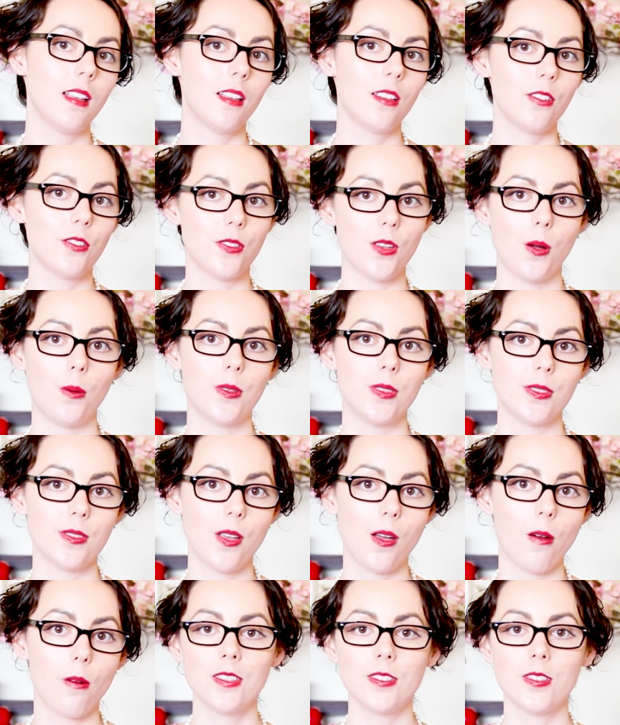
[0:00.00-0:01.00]

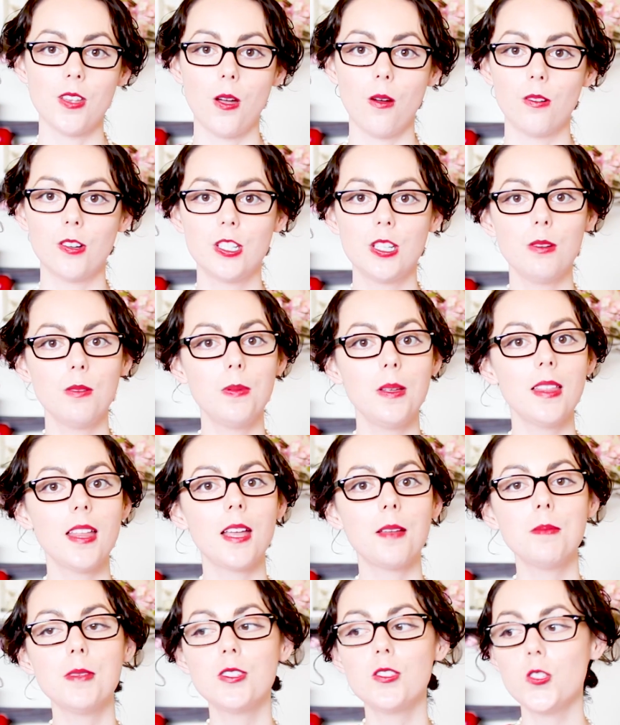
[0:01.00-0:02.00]
so-and-so. So she would be
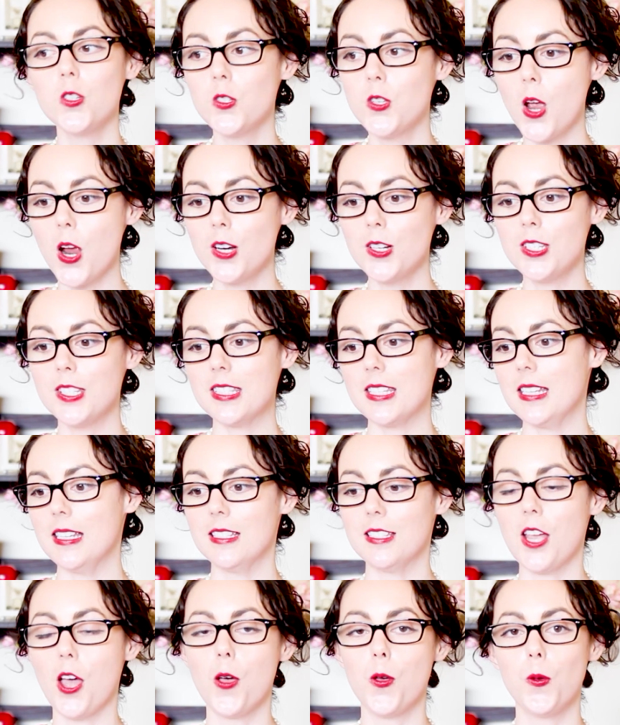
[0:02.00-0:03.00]
like, Mr. Darcy
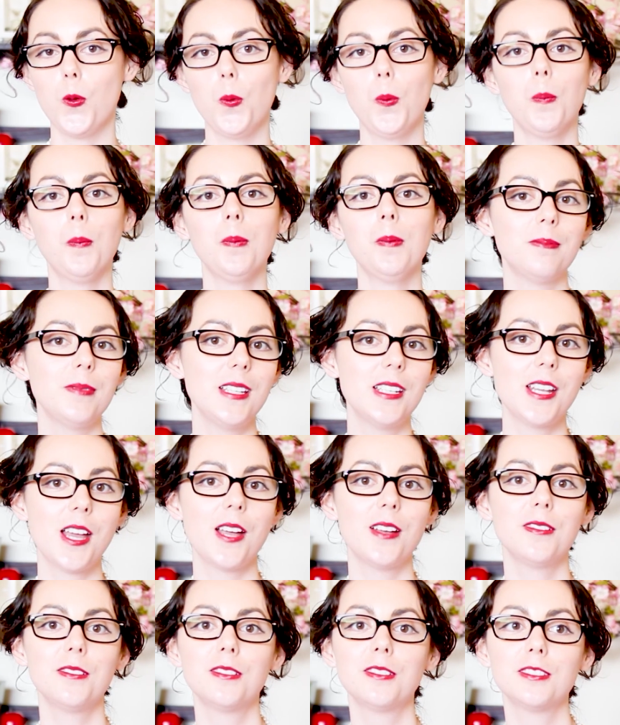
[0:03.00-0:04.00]
is home, you
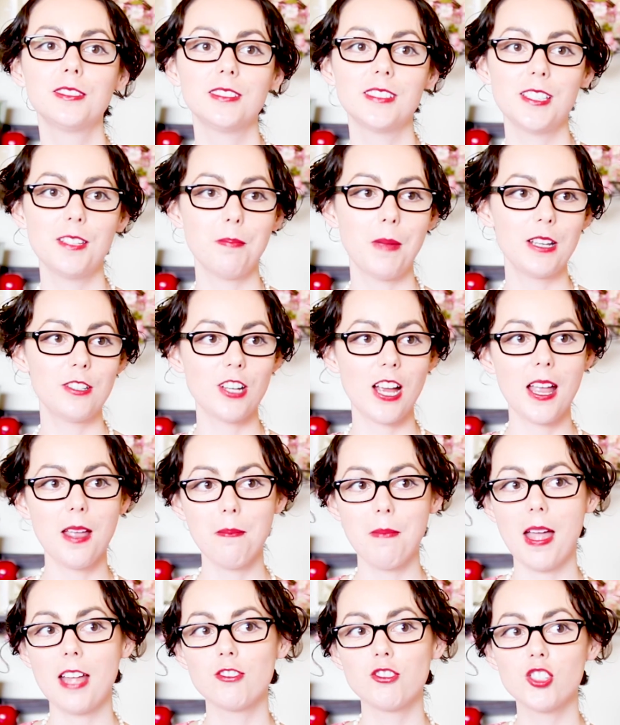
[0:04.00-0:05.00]
know, to my giant
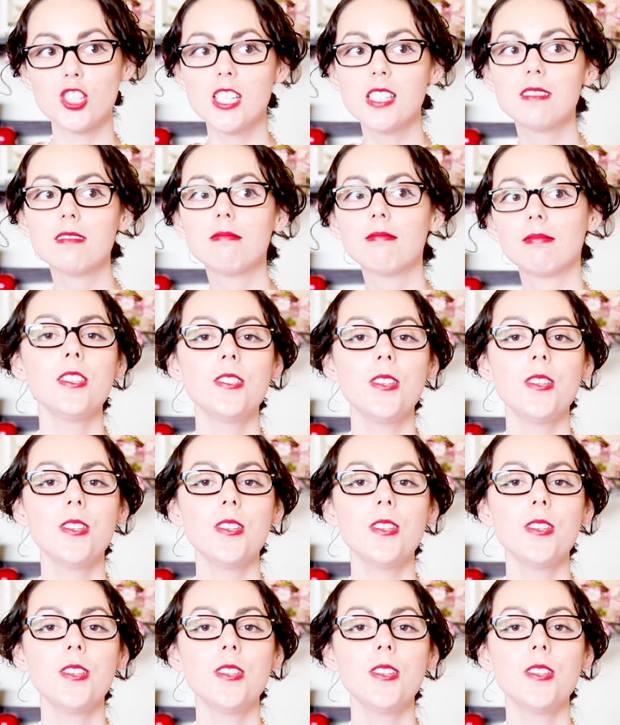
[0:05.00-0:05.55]
mansion.